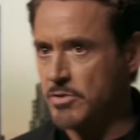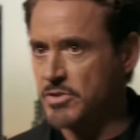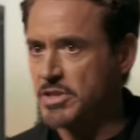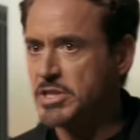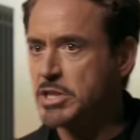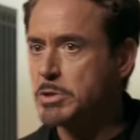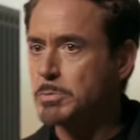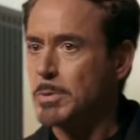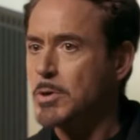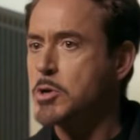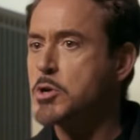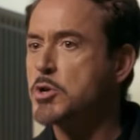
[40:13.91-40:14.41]
They
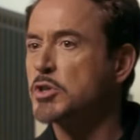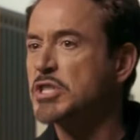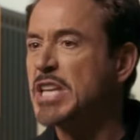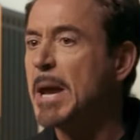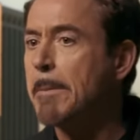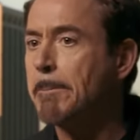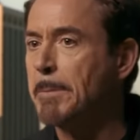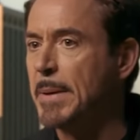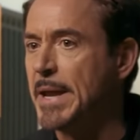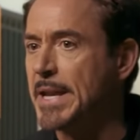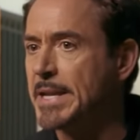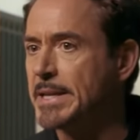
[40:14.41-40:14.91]
must have
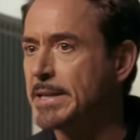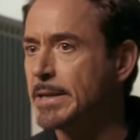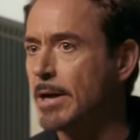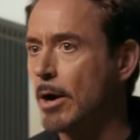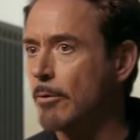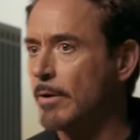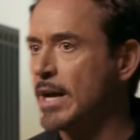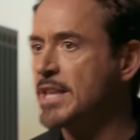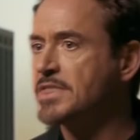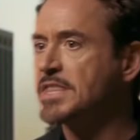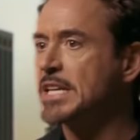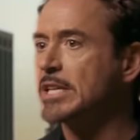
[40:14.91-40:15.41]
known about her,
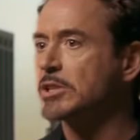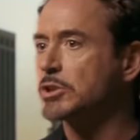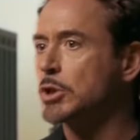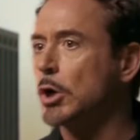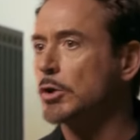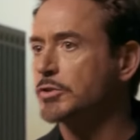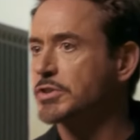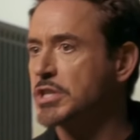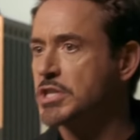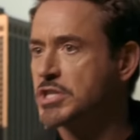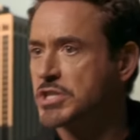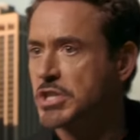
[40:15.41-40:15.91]
her talents, and
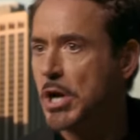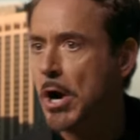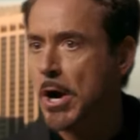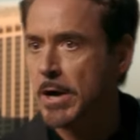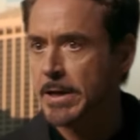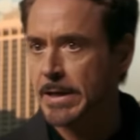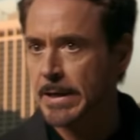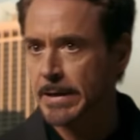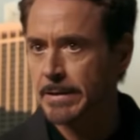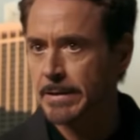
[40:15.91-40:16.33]
her potential,